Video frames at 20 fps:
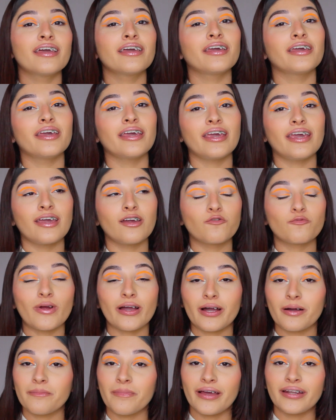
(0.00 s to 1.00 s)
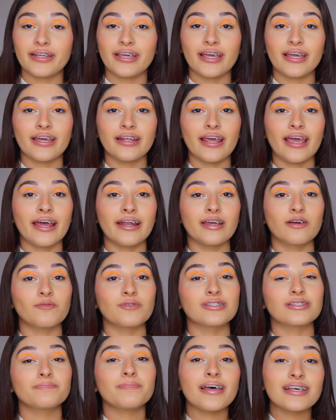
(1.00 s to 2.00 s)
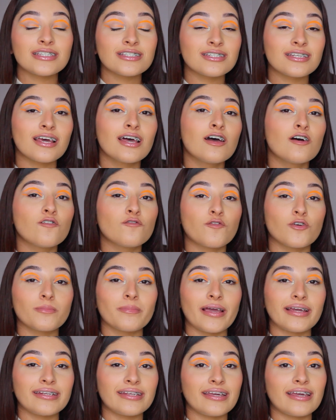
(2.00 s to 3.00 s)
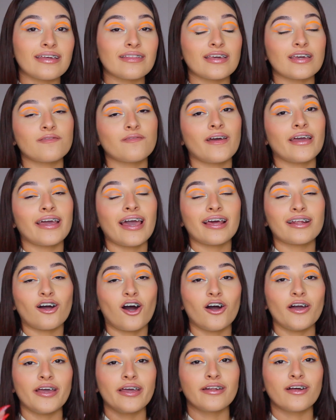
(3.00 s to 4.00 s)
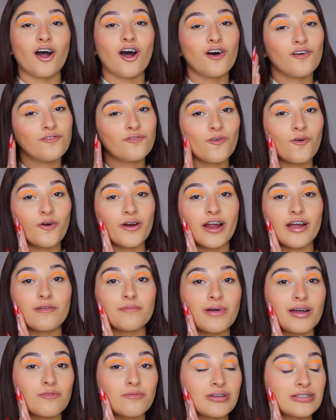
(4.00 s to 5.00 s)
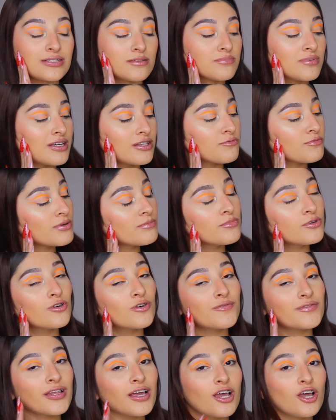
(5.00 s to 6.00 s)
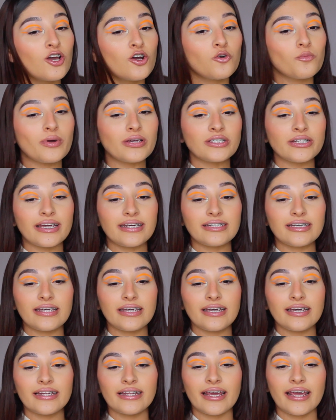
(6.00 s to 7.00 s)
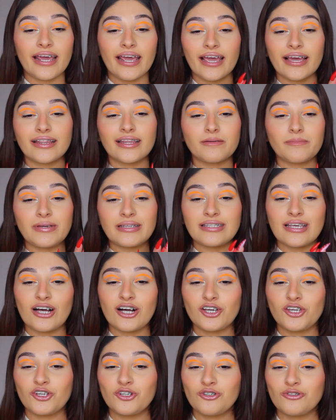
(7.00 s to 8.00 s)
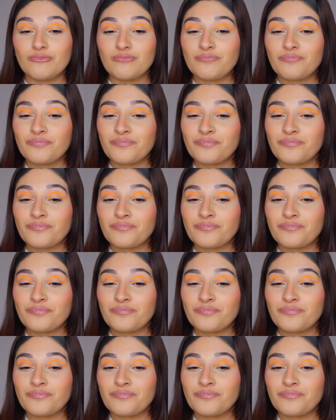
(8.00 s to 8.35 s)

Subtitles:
he recommended and it was best for my teeth if I had gotten all 4 of my wisdom teeth removed, which I did, and let me tell you,